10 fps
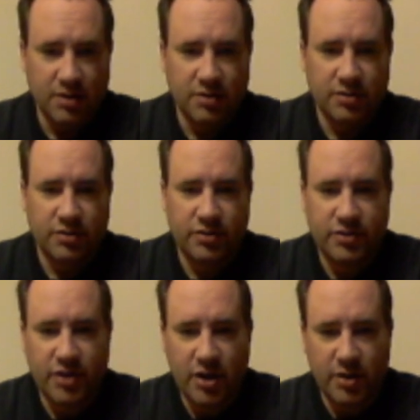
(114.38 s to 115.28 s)

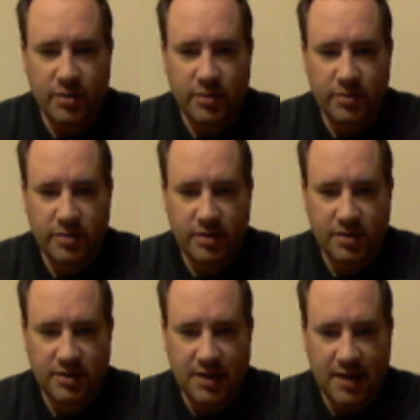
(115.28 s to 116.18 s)
So
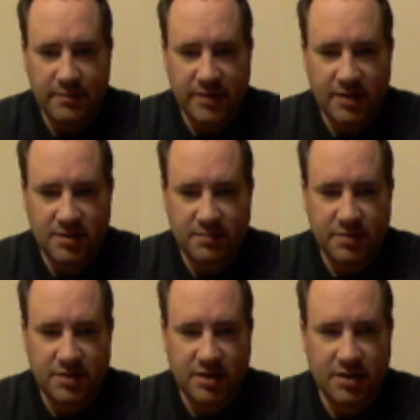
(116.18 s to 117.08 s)
that means in
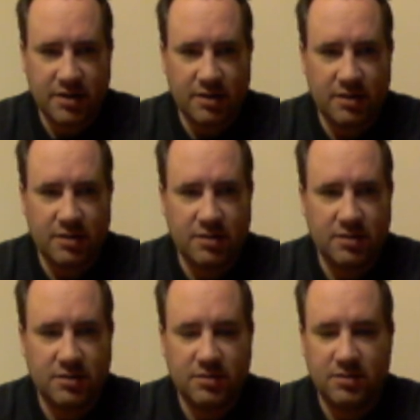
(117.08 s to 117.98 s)
particular
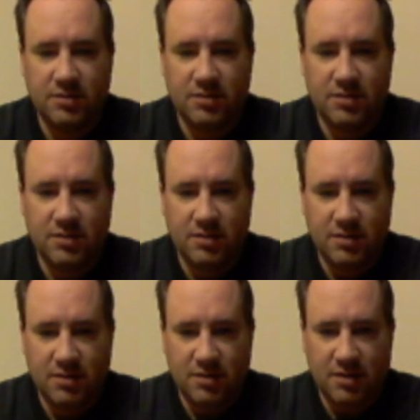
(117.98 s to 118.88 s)

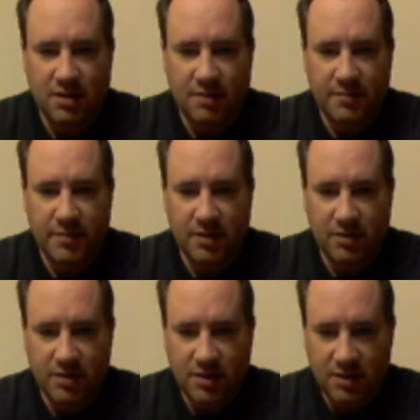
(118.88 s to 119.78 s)
I'm going to be
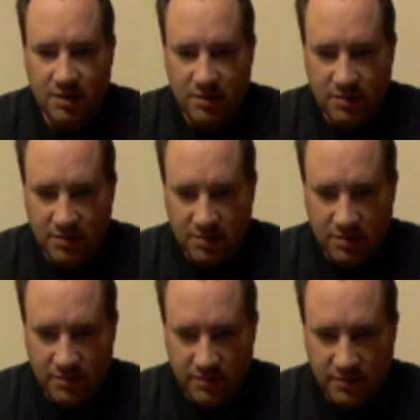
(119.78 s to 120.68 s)
looking
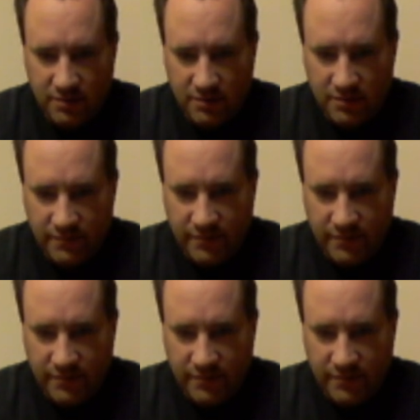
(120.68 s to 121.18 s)
for